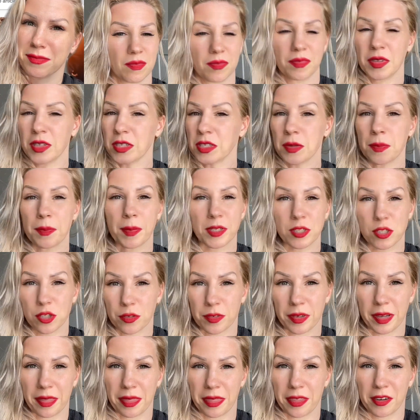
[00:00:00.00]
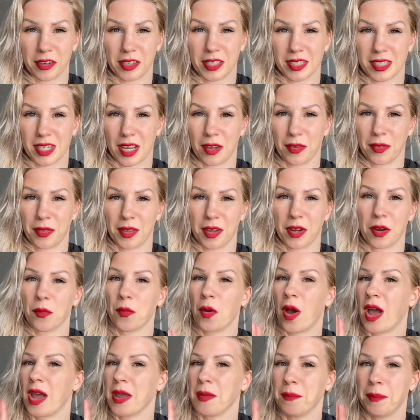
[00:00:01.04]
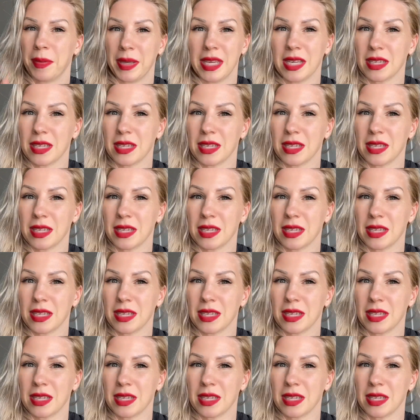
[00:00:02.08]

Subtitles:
There's a bunch of great theories out there why B